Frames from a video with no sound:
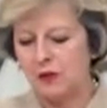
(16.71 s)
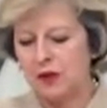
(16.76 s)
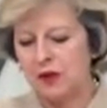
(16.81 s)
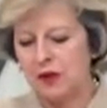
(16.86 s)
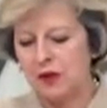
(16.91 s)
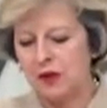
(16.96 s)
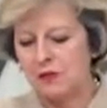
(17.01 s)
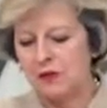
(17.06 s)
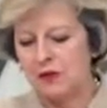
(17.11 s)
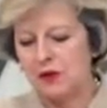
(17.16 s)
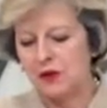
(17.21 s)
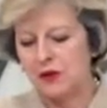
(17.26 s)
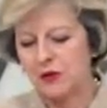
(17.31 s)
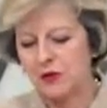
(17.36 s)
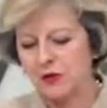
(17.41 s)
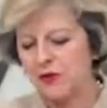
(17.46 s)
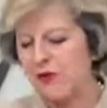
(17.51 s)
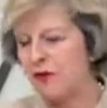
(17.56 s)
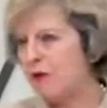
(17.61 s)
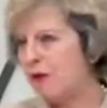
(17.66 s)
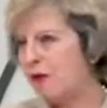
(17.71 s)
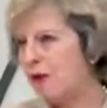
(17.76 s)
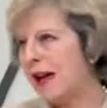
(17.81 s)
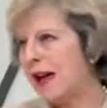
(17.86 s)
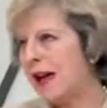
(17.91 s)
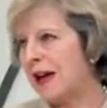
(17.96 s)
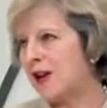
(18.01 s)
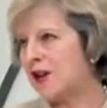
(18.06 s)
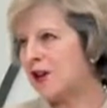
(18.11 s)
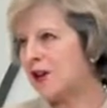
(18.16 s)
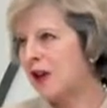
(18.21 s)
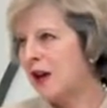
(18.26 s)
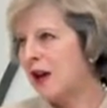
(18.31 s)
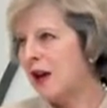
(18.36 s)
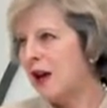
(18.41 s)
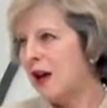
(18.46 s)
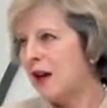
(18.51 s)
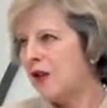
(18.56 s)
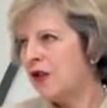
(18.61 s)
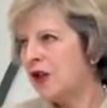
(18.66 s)
that we come to to reflect
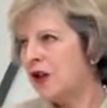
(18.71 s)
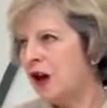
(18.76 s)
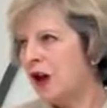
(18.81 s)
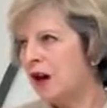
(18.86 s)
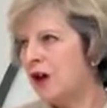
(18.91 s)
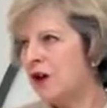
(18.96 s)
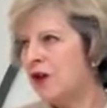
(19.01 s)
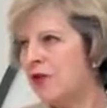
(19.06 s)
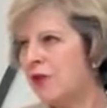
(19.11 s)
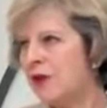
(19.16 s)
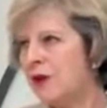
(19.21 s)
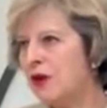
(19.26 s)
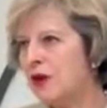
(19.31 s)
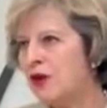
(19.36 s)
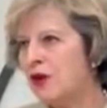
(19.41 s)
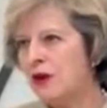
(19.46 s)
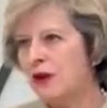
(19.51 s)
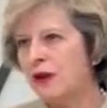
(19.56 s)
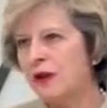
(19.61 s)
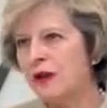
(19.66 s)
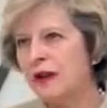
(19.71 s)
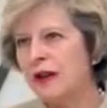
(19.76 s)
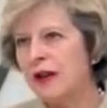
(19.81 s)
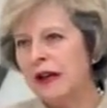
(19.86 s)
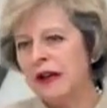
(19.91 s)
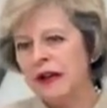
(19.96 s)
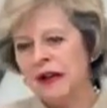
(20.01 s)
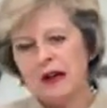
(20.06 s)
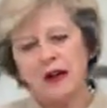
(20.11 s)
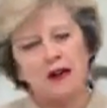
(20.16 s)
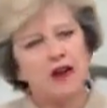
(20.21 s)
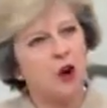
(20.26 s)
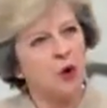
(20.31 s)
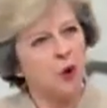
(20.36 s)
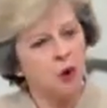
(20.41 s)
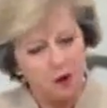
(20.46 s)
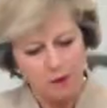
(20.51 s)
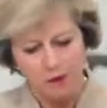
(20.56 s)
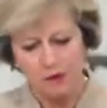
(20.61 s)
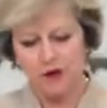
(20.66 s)
the kind of mature,
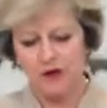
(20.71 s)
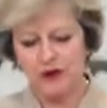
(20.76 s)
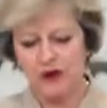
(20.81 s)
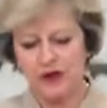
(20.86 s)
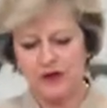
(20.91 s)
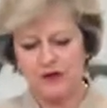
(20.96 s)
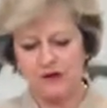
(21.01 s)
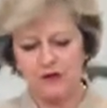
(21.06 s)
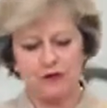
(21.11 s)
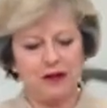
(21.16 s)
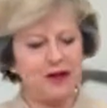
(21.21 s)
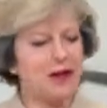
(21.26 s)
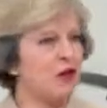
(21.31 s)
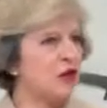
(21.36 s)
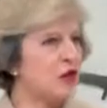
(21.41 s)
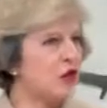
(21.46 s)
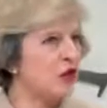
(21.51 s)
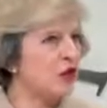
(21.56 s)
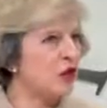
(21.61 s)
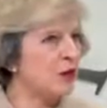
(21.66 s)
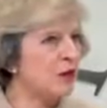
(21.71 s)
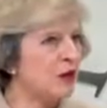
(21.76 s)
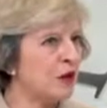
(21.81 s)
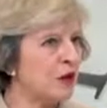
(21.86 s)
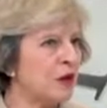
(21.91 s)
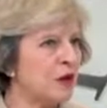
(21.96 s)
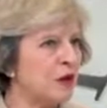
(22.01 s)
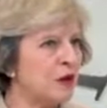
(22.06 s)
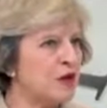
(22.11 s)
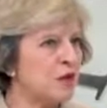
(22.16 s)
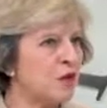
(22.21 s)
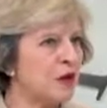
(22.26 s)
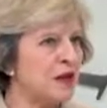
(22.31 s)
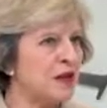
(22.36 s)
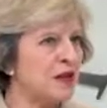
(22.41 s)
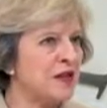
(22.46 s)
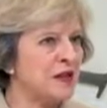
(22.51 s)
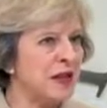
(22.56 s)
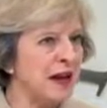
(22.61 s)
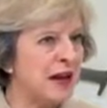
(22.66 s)
cooperative relationship that close
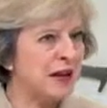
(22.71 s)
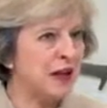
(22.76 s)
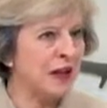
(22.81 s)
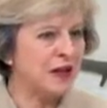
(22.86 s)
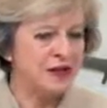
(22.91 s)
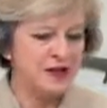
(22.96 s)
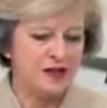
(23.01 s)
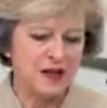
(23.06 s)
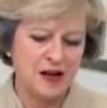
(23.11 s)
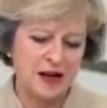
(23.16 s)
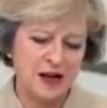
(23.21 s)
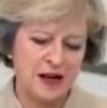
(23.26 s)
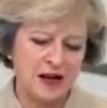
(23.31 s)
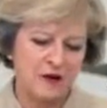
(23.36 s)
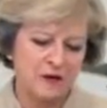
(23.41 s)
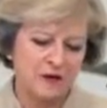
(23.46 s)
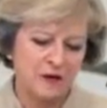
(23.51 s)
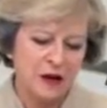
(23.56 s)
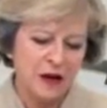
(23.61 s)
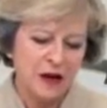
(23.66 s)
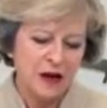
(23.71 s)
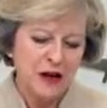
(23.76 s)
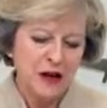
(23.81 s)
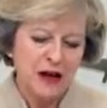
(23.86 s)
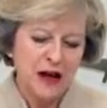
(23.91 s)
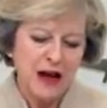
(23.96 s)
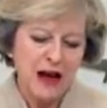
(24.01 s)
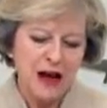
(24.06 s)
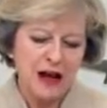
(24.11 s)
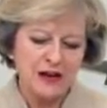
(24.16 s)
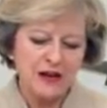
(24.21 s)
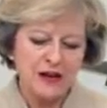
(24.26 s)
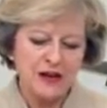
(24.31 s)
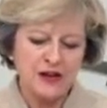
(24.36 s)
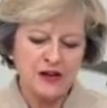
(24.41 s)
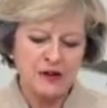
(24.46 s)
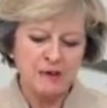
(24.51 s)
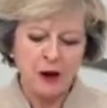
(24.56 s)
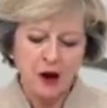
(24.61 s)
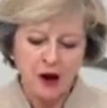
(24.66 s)
friends and allies have.
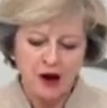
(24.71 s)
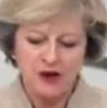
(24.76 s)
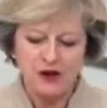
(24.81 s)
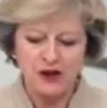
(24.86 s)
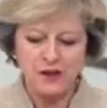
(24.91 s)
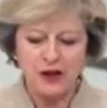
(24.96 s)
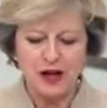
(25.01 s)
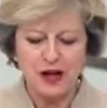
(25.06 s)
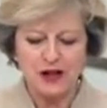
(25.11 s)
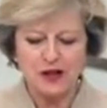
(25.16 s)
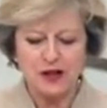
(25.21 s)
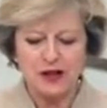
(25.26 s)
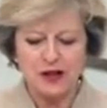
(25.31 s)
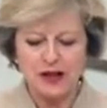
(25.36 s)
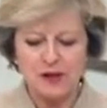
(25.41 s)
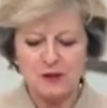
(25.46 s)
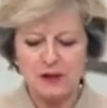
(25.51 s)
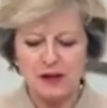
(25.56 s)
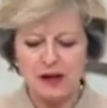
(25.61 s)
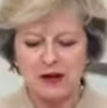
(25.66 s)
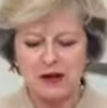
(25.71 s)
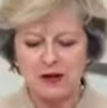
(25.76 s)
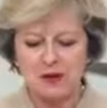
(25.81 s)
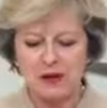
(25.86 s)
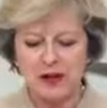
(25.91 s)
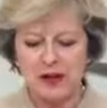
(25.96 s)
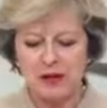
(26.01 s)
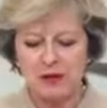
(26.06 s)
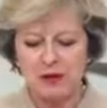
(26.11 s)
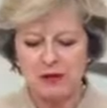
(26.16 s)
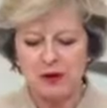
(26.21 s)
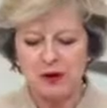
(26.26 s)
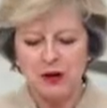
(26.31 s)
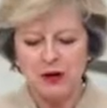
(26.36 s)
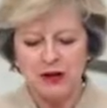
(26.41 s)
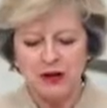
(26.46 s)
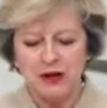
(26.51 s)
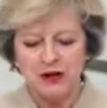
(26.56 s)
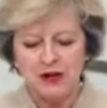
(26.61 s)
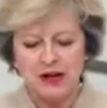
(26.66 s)
And as part of that, I expect to be able